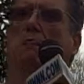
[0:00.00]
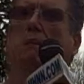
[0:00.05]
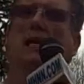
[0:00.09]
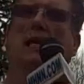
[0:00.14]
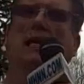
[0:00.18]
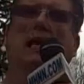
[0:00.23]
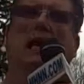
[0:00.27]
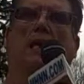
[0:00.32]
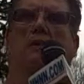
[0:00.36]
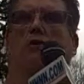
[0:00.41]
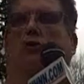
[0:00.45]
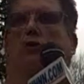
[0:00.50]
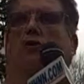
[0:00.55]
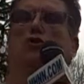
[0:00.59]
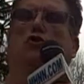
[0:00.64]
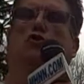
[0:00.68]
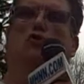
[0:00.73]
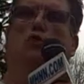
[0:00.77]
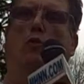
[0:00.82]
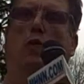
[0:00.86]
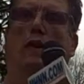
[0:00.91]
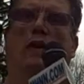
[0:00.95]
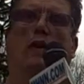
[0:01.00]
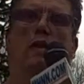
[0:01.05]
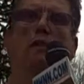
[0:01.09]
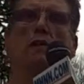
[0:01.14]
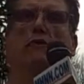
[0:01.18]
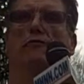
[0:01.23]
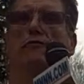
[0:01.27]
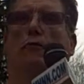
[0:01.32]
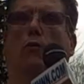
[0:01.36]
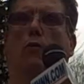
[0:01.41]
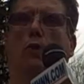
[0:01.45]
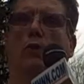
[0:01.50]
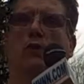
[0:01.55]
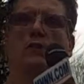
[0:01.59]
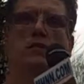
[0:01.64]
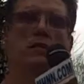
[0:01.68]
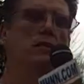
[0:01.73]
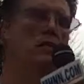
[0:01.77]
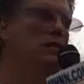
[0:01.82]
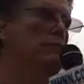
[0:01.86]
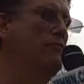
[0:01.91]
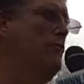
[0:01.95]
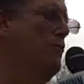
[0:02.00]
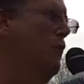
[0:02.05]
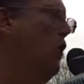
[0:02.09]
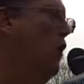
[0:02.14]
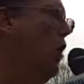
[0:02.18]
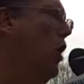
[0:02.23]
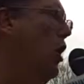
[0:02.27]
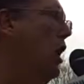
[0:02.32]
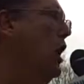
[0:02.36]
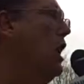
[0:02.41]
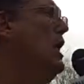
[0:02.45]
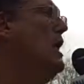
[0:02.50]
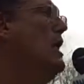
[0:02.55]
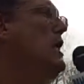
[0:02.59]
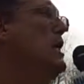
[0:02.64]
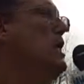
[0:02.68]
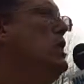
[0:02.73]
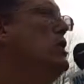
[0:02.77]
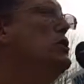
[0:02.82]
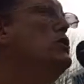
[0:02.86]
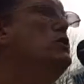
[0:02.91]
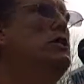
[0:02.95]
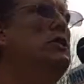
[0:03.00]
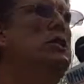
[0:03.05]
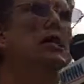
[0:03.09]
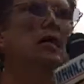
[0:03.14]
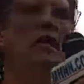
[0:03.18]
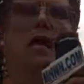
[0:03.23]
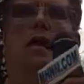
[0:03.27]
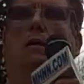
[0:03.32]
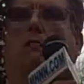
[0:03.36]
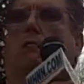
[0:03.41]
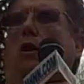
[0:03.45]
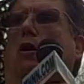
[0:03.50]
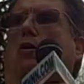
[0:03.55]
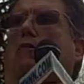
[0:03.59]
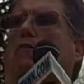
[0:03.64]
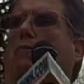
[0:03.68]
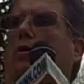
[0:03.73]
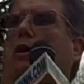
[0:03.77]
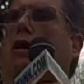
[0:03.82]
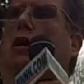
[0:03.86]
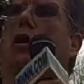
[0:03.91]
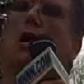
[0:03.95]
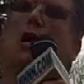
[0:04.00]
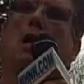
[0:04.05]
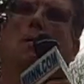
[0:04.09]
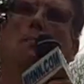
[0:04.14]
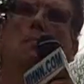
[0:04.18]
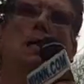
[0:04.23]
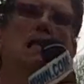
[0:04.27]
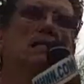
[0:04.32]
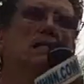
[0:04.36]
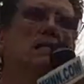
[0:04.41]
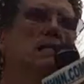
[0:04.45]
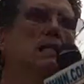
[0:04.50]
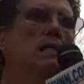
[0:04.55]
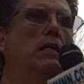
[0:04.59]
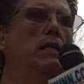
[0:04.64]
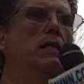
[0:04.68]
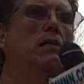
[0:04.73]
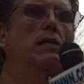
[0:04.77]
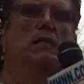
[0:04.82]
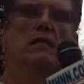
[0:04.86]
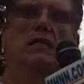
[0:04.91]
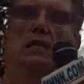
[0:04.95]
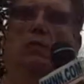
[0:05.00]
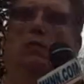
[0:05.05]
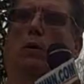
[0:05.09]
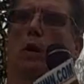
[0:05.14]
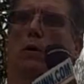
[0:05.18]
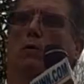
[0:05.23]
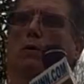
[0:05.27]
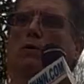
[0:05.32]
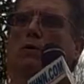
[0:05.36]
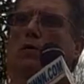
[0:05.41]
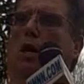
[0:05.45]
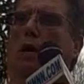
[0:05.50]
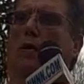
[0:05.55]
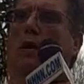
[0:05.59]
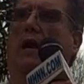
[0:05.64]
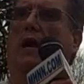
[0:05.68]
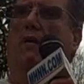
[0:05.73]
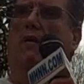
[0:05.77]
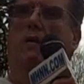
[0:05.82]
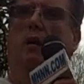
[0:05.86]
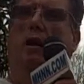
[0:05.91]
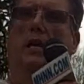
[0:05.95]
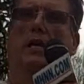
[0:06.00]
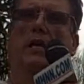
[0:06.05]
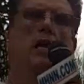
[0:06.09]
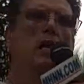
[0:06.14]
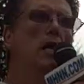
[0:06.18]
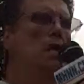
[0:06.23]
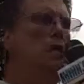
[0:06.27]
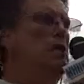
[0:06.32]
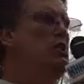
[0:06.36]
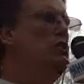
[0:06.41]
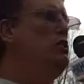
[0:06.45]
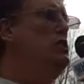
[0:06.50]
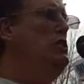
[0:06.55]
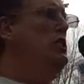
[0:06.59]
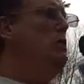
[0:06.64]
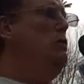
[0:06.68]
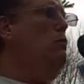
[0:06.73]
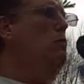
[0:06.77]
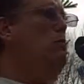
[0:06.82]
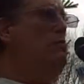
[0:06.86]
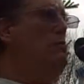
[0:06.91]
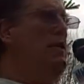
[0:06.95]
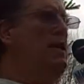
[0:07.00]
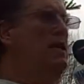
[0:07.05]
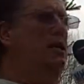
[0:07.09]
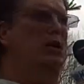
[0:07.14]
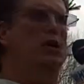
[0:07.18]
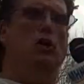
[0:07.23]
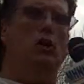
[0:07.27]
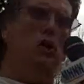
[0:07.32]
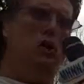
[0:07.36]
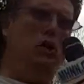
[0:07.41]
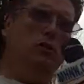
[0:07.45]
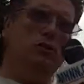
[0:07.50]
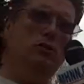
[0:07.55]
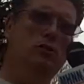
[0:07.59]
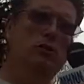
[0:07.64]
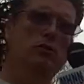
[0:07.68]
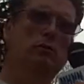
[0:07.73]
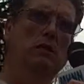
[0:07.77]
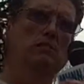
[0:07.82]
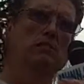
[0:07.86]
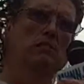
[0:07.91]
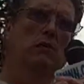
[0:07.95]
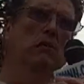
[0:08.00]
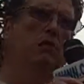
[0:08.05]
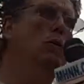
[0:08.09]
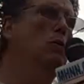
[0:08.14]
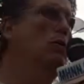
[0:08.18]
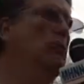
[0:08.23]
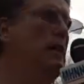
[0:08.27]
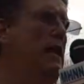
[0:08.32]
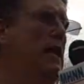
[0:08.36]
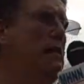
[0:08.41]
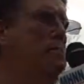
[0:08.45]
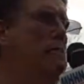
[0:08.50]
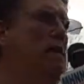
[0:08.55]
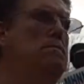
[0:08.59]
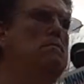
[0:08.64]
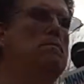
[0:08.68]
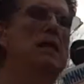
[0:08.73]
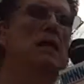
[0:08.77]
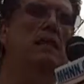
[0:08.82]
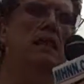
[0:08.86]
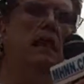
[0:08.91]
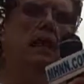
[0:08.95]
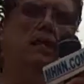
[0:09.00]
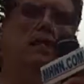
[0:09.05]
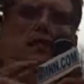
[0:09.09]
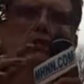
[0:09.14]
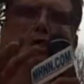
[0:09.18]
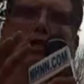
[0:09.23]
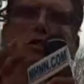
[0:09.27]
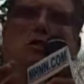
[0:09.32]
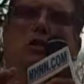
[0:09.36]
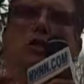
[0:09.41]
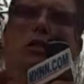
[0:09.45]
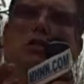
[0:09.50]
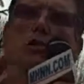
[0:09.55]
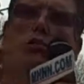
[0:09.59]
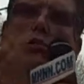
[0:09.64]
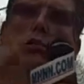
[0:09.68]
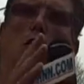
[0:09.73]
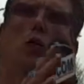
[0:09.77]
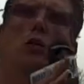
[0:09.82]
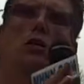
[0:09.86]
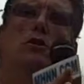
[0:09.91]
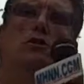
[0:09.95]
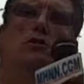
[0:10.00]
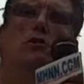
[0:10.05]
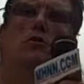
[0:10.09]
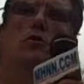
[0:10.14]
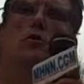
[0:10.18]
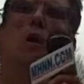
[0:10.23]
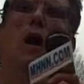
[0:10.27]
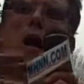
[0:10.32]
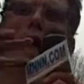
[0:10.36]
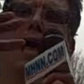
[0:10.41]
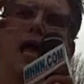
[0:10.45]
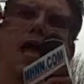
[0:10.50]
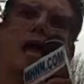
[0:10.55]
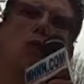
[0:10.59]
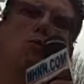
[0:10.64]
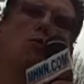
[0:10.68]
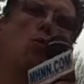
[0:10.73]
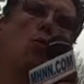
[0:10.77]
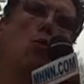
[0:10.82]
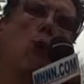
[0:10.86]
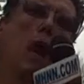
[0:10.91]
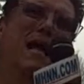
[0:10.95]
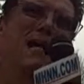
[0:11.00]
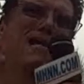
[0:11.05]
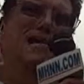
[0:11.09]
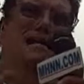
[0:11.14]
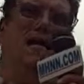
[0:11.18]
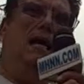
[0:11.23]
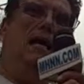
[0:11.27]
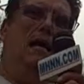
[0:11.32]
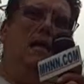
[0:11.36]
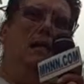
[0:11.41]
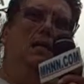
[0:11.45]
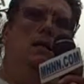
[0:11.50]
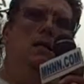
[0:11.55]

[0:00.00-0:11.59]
me and just joining the force in the fall, she came over basically to see what was going on. She made a cursory view. What I mean by that is she just walked through in one day,